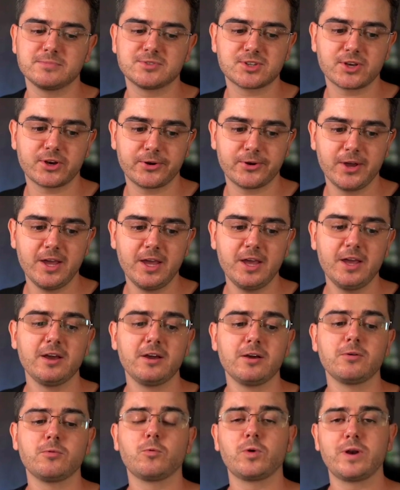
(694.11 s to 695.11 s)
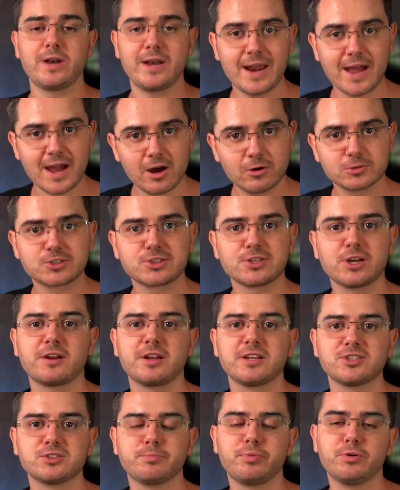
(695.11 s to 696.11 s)
So we're now
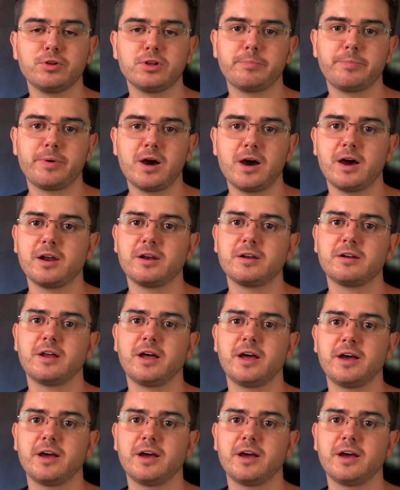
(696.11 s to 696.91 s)
starting to pull apart.